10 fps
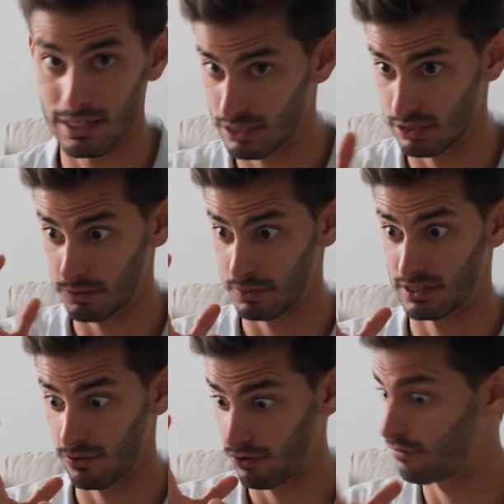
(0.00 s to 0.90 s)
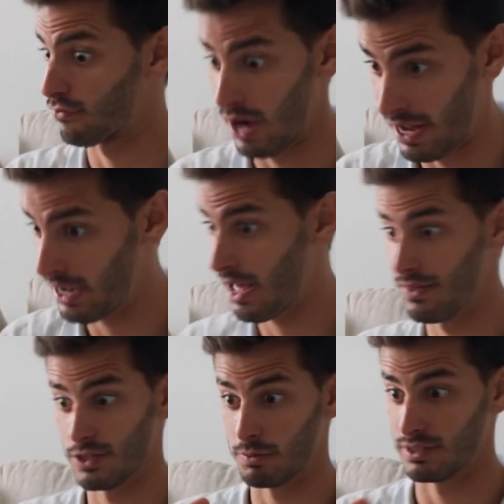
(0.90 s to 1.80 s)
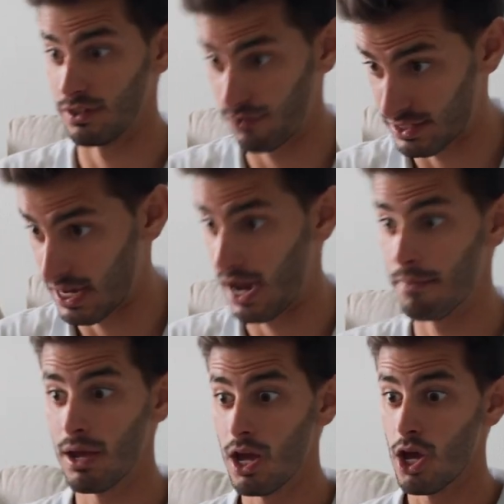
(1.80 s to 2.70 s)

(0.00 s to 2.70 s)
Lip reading: this specific Friday at this specific time,